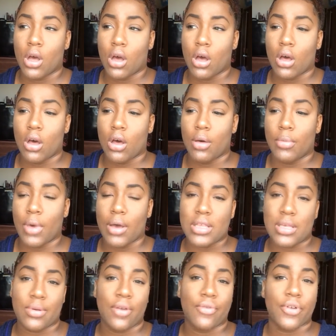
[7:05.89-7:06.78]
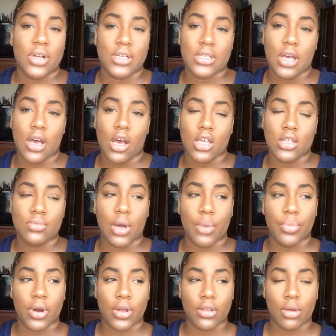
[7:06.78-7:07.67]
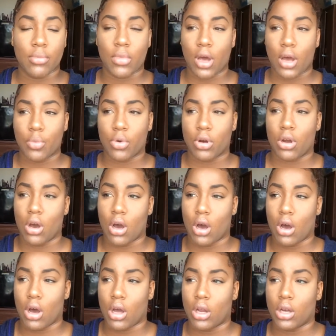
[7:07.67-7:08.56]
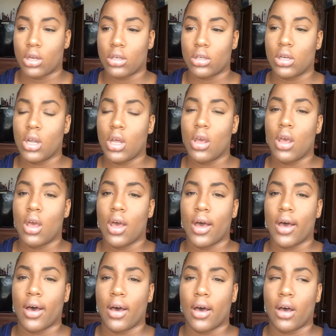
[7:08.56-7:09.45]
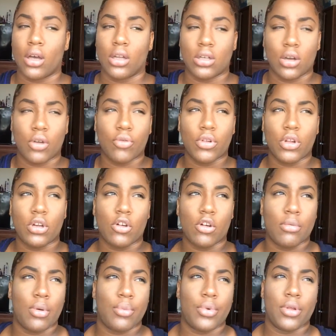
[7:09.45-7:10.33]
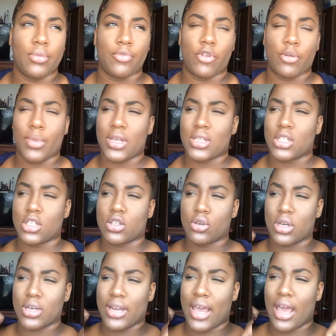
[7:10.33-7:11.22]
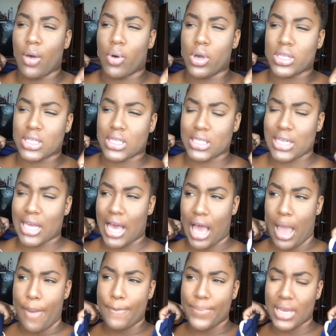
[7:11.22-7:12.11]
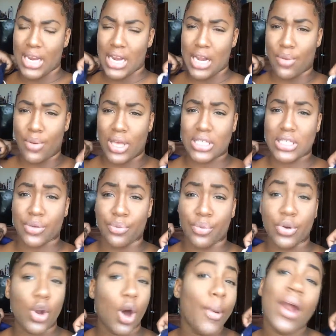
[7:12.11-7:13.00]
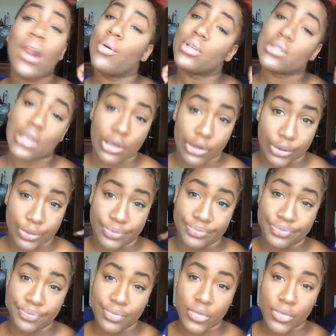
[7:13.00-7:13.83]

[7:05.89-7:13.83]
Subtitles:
I was at my friend's house. My brother and mom were gone. Don't really know where my sister and dad was at the time. But anyways, nobody was home.